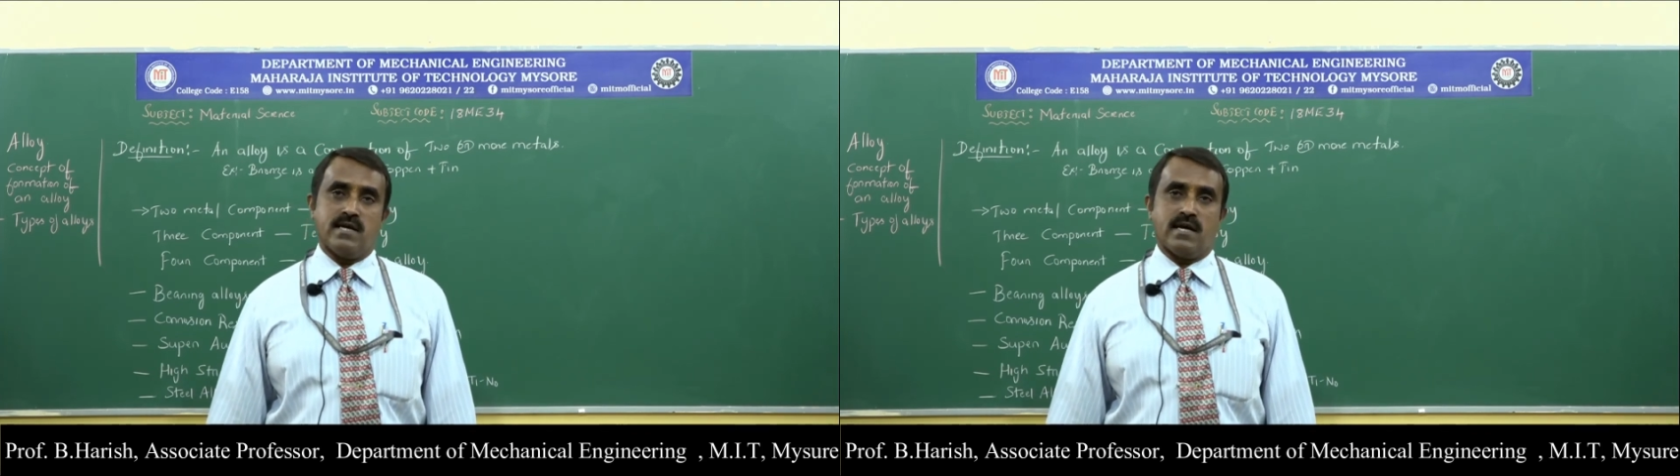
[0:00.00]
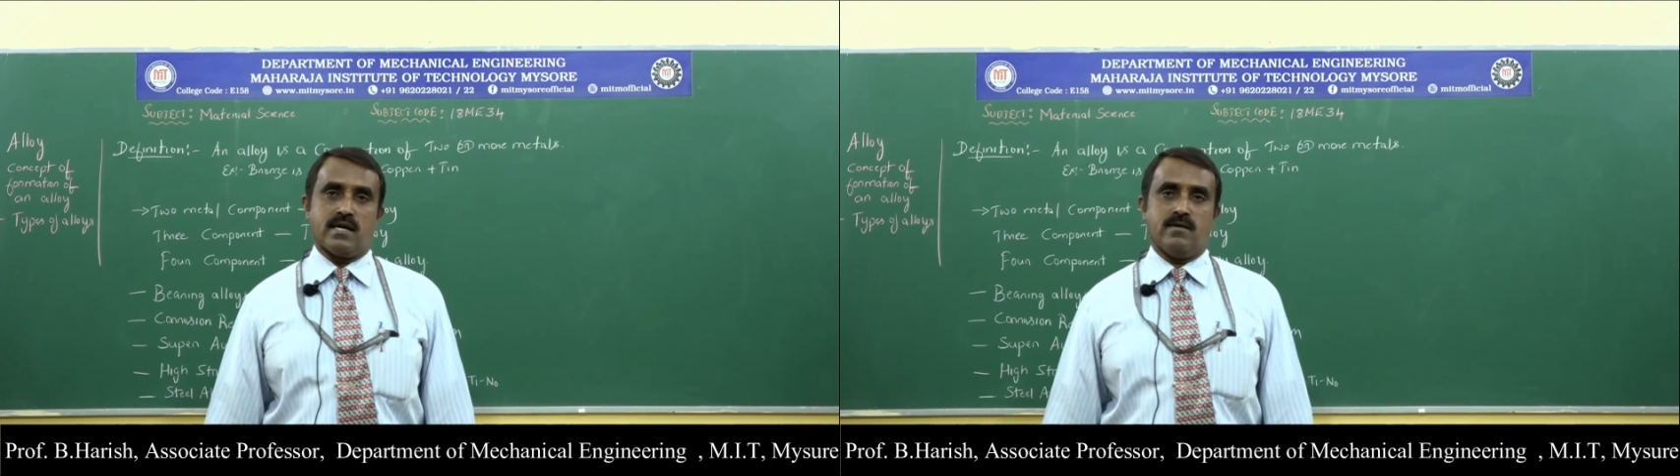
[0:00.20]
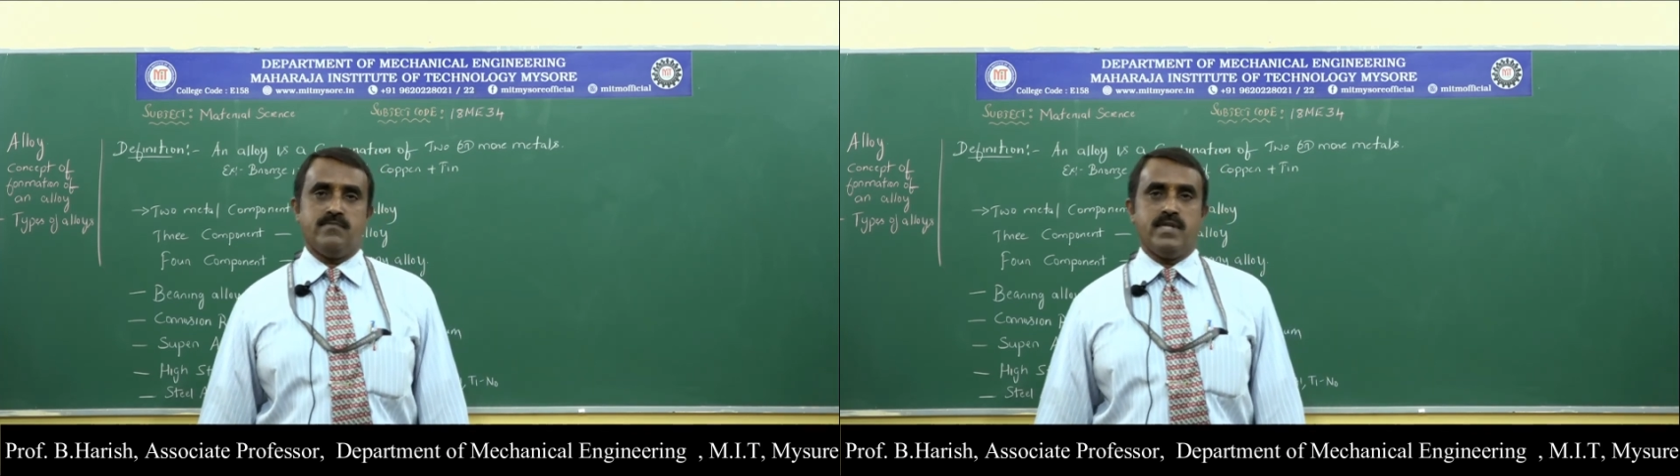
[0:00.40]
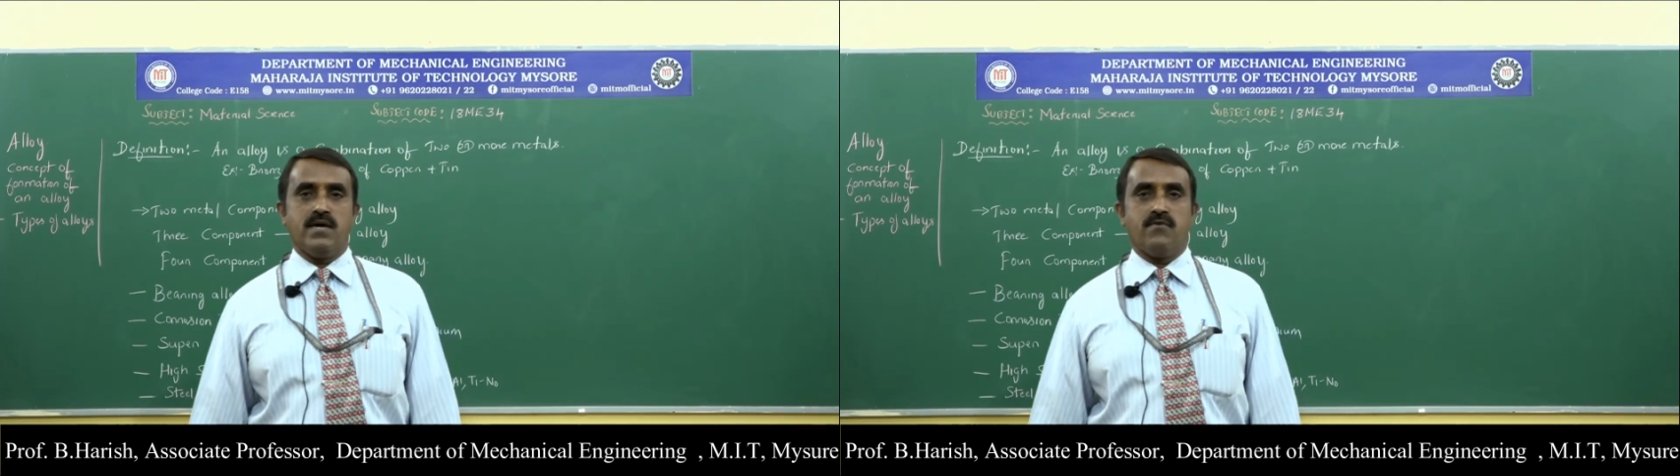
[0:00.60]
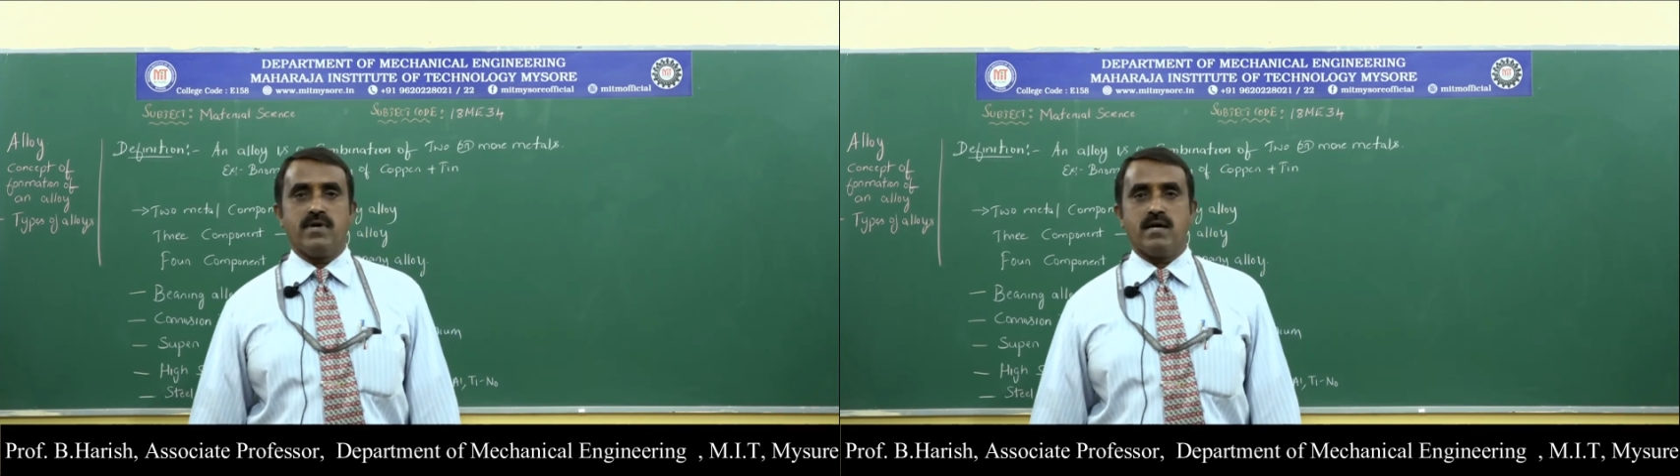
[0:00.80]
diagram.
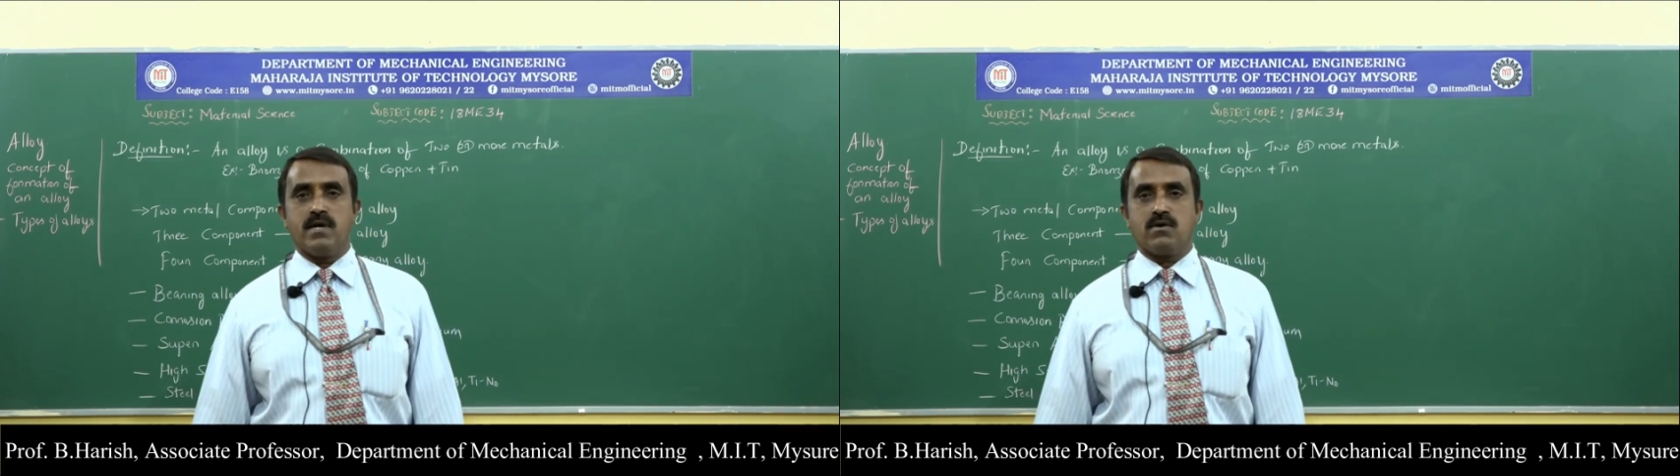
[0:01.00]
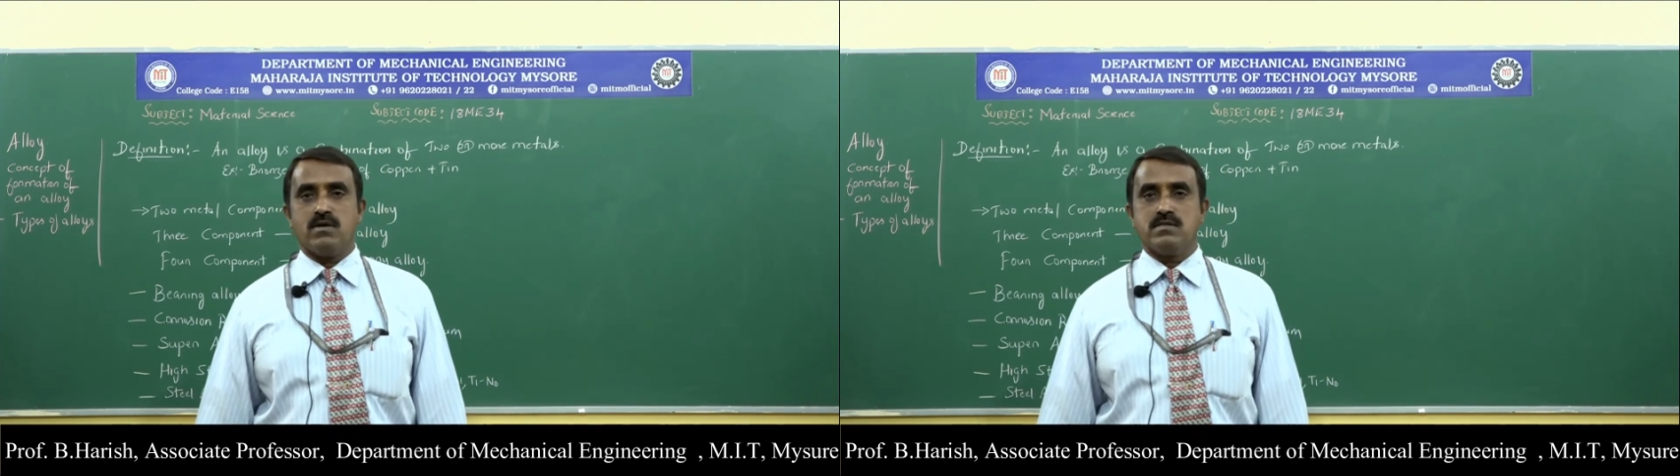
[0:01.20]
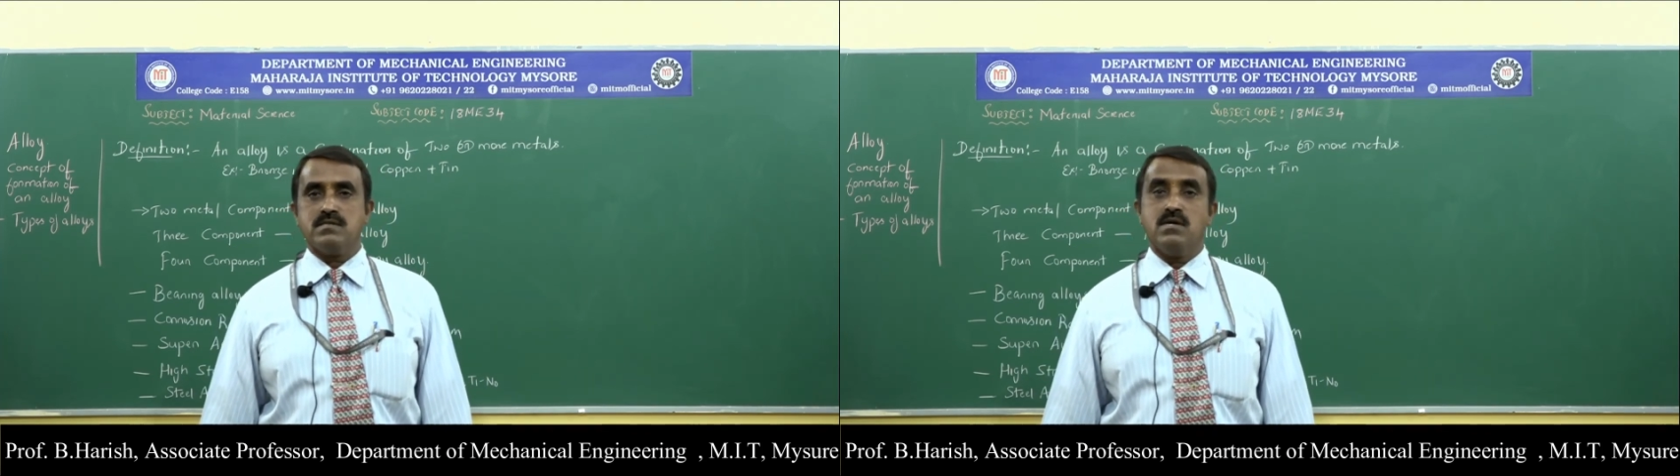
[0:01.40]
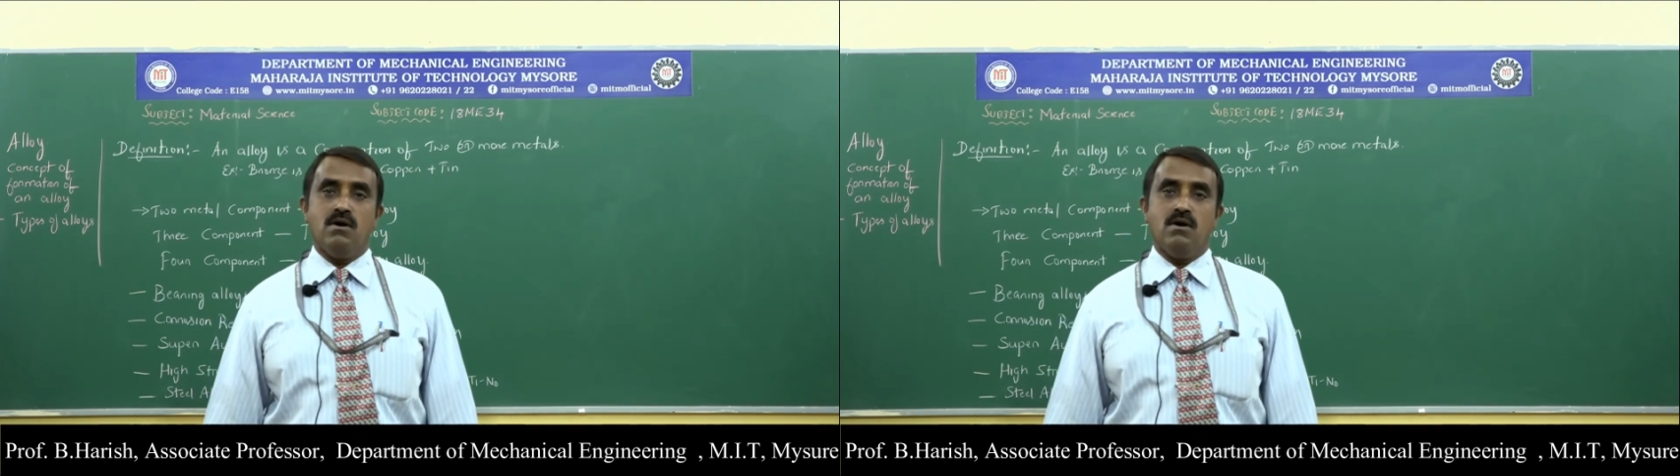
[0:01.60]
There we come across this